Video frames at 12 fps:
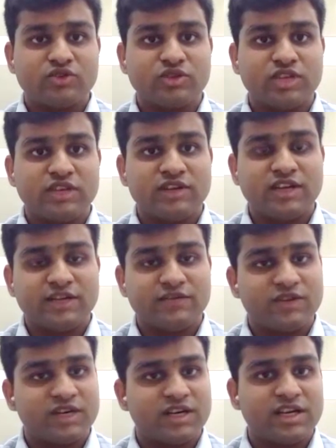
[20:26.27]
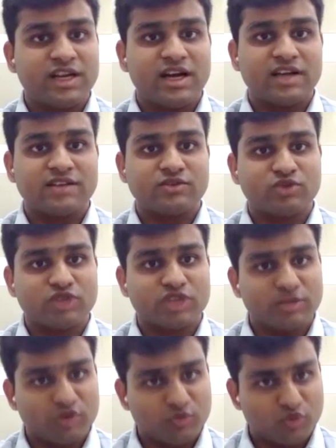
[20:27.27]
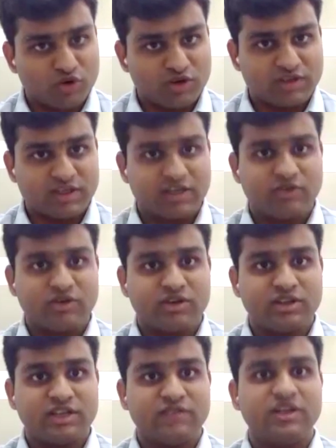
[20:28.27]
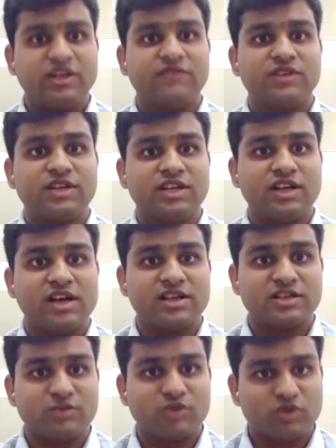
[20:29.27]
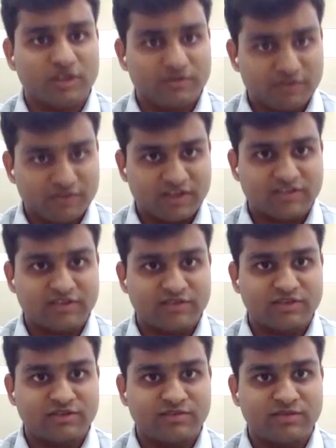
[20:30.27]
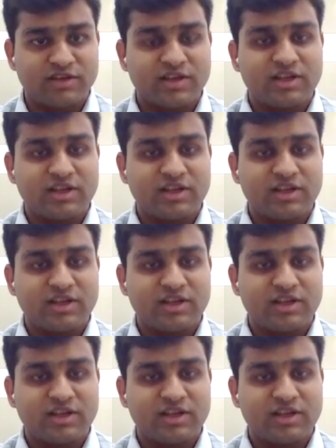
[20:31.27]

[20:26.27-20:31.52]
So they will definitely ask question about border security. They will definitely ask about left-wing extremism.